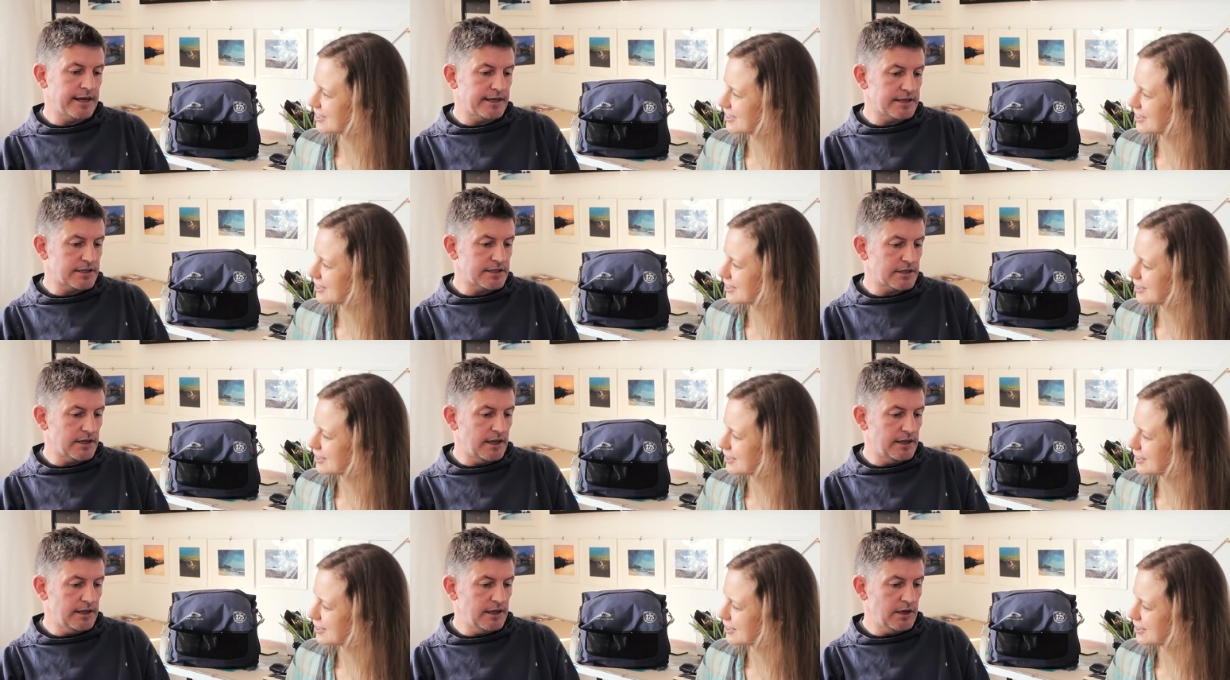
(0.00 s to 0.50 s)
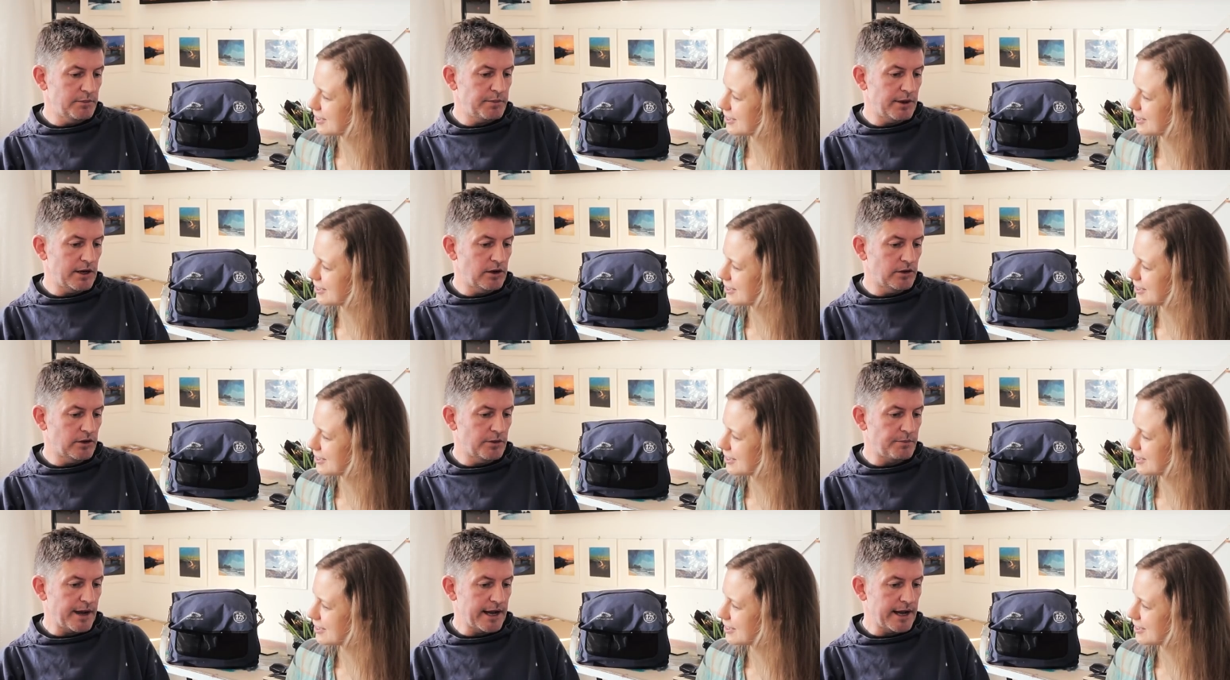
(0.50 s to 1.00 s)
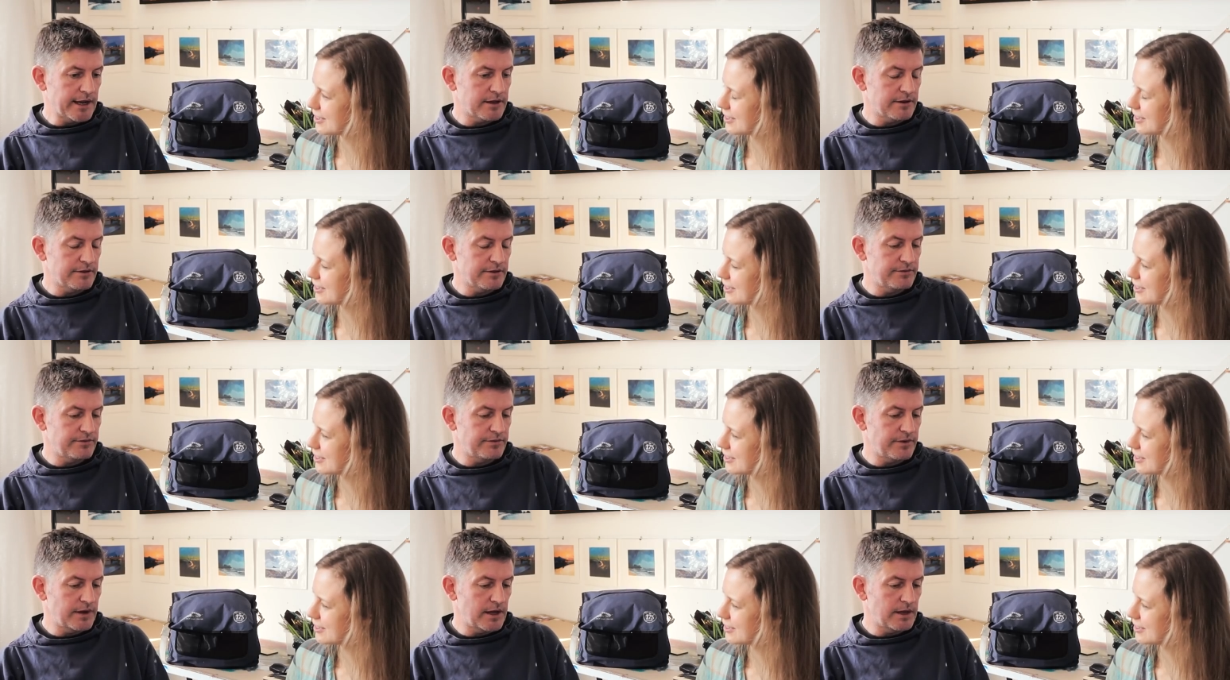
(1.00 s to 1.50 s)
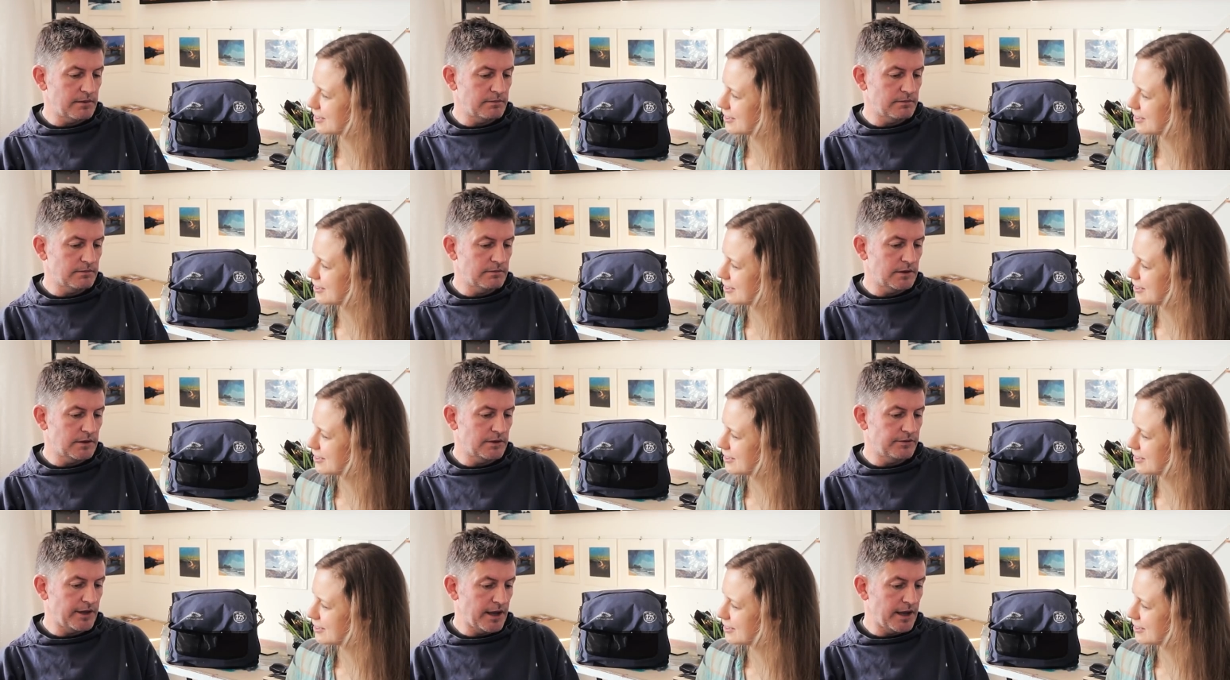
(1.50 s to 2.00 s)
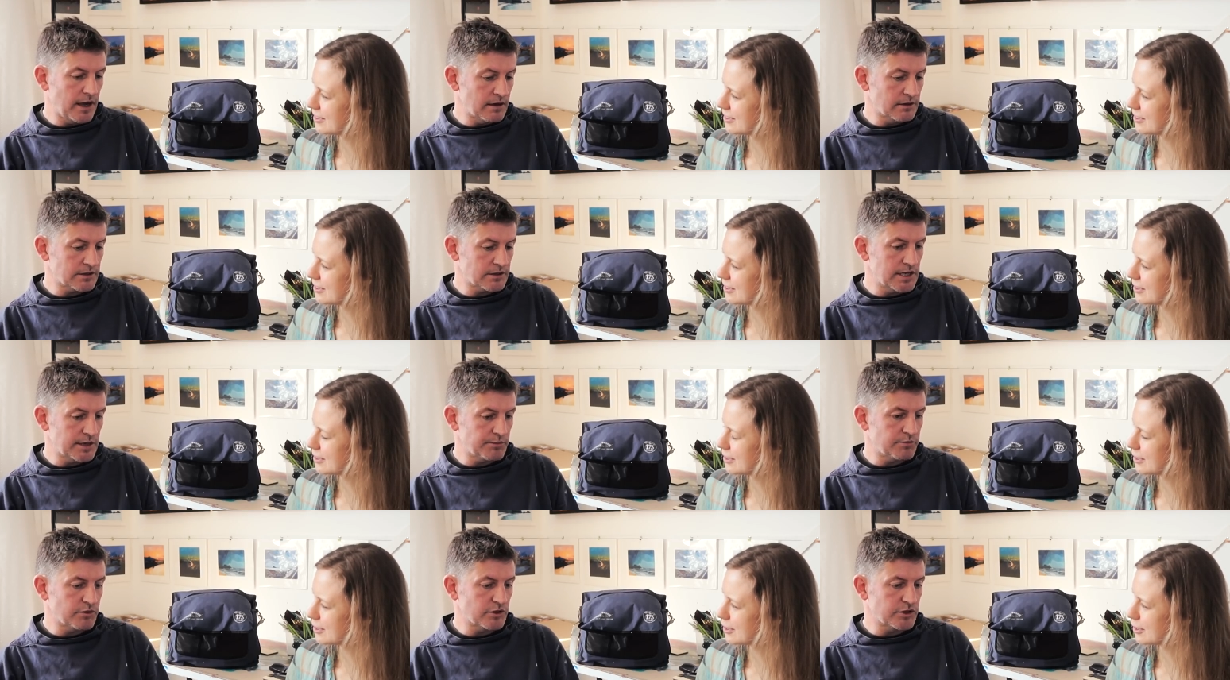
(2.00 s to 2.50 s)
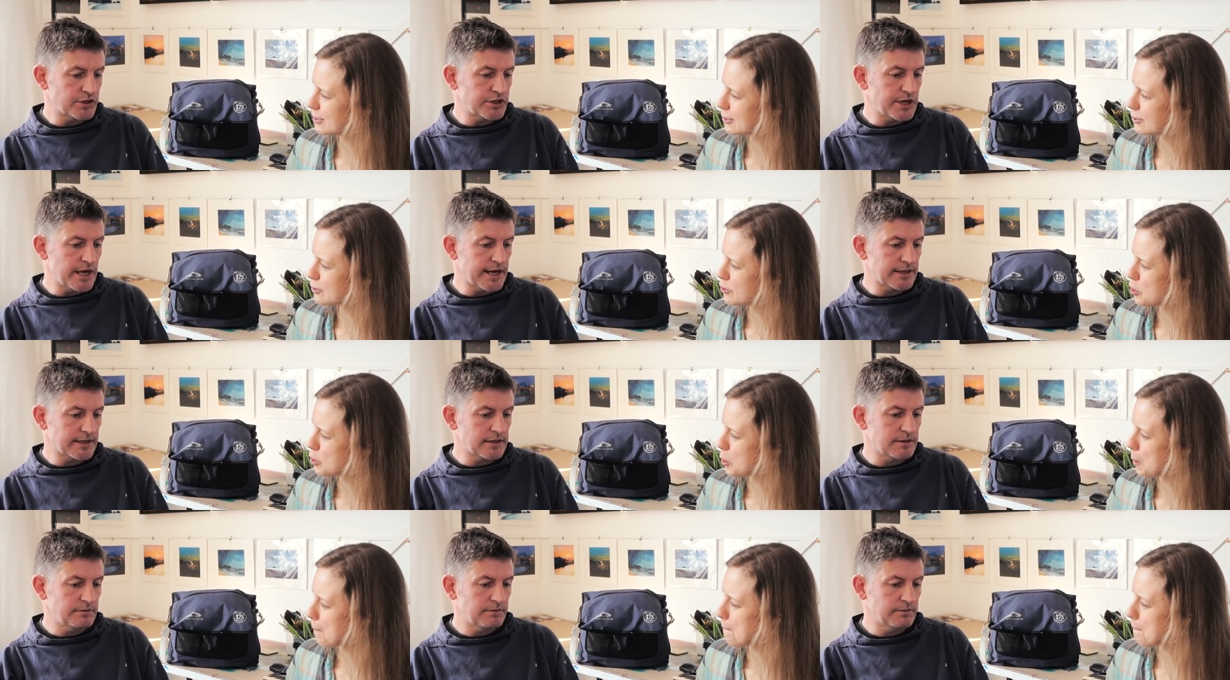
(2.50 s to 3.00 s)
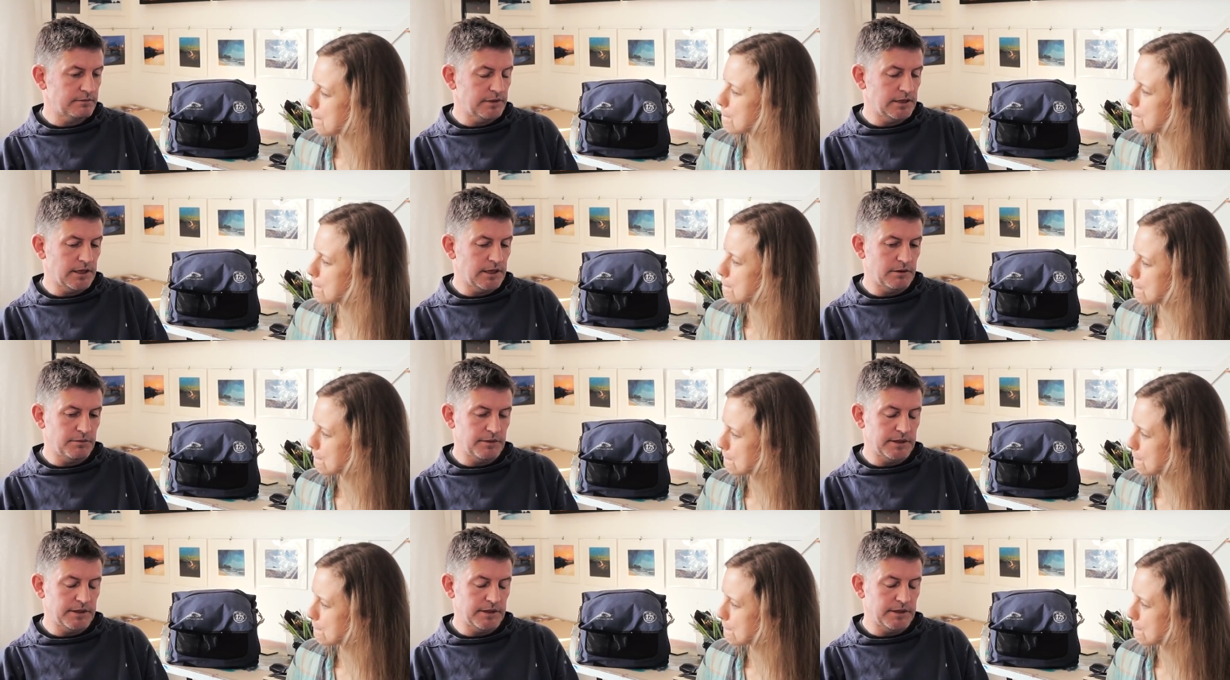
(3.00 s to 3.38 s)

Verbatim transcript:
Speaker 1: again, it's a little bit on the back of um, of the Arctic project.